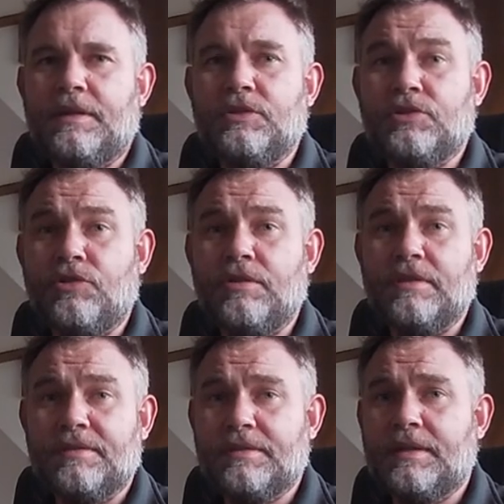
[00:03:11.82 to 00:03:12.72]
and show you
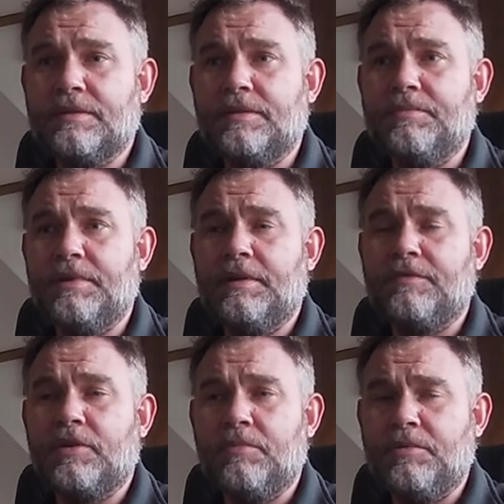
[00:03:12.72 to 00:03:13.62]
the setup that
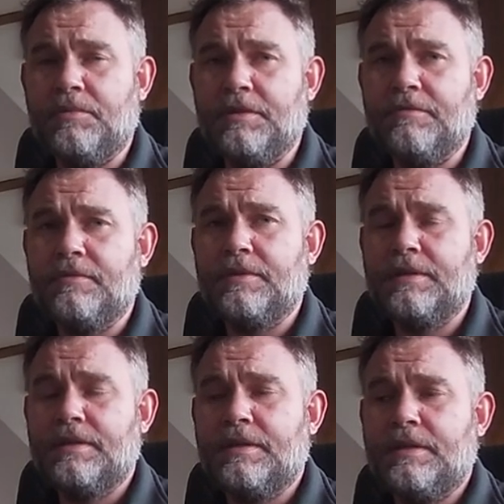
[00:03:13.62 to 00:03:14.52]
I've come up with
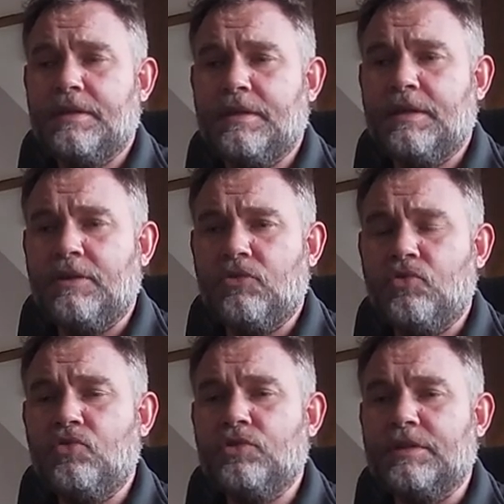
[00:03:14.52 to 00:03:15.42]
in
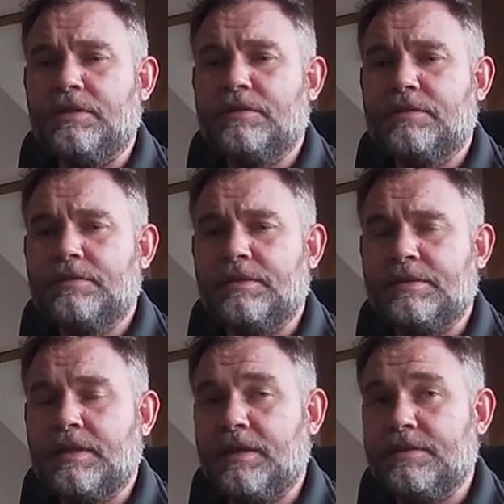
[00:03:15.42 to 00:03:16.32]
order to
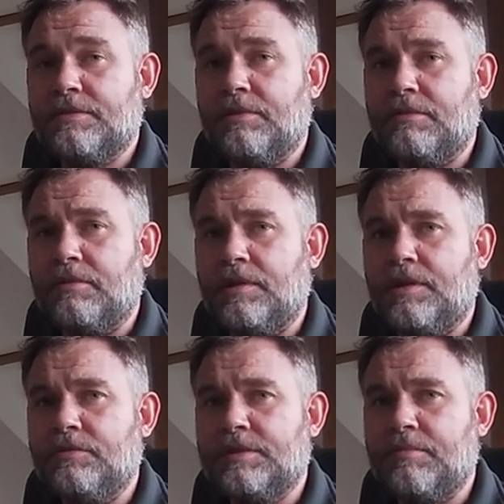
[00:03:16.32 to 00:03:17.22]
test whether a
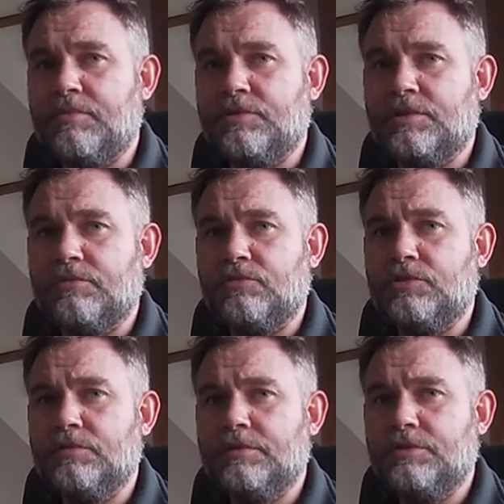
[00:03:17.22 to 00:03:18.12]
low temperature
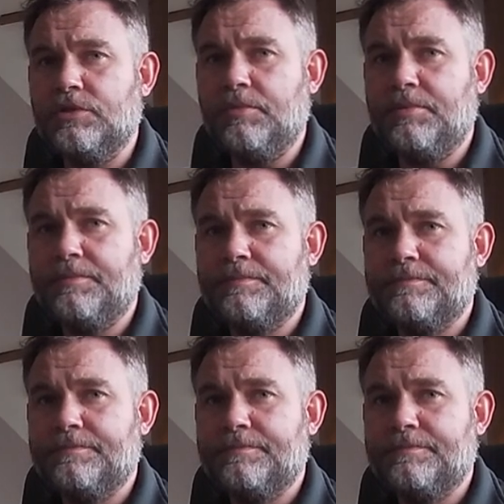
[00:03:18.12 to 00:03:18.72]
would do the job.